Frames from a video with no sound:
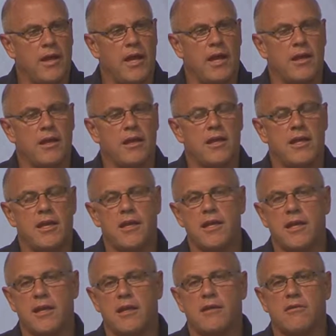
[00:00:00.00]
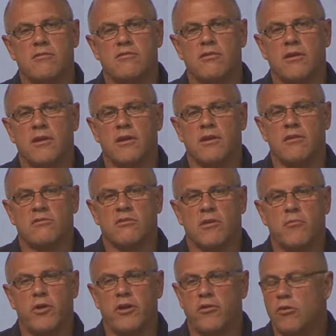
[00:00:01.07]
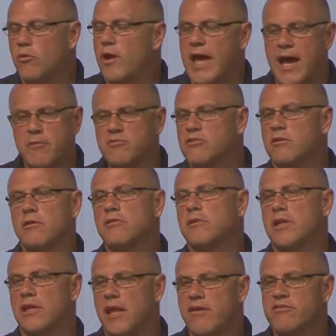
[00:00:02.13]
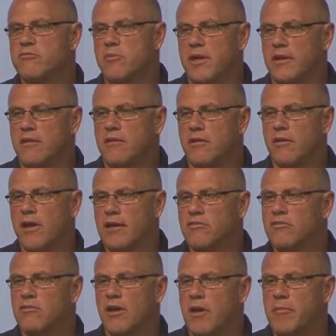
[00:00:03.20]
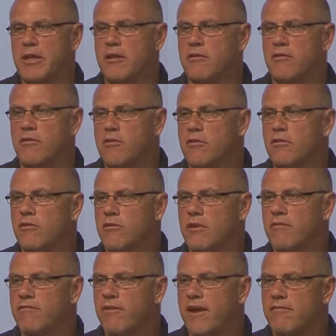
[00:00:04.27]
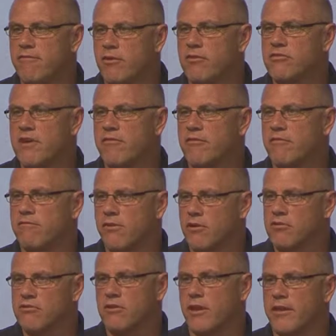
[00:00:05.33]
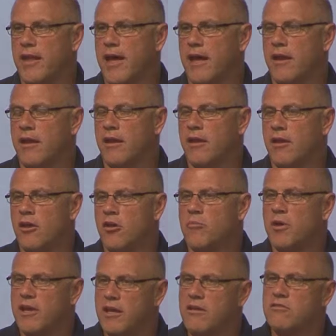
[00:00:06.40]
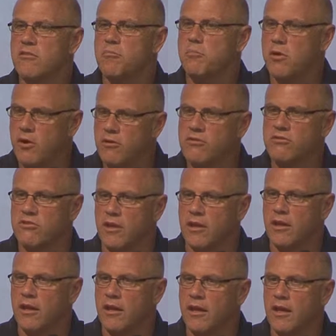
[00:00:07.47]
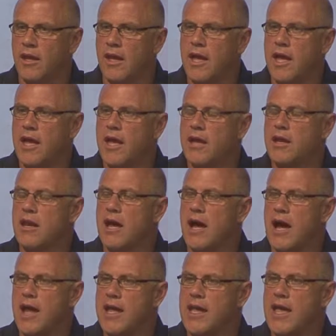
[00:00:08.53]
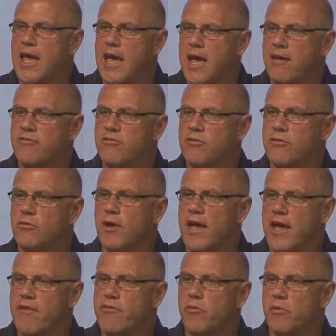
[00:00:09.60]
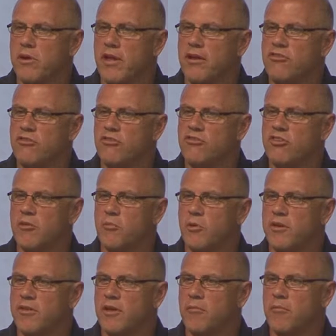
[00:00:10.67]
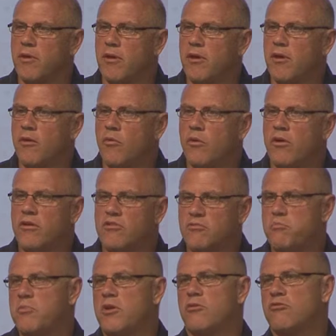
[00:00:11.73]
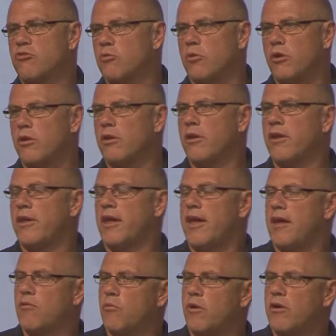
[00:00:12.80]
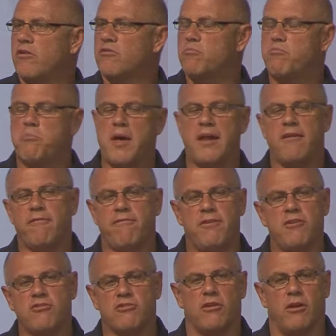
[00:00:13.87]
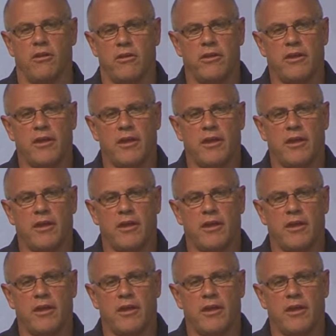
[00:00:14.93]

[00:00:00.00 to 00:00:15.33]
And he is someone who absolutely loves me. You know, that's, I mean, you can find verse after verse on that. But he's a person. And I have to have a relationship with him where it's mutual and where it's beneficial.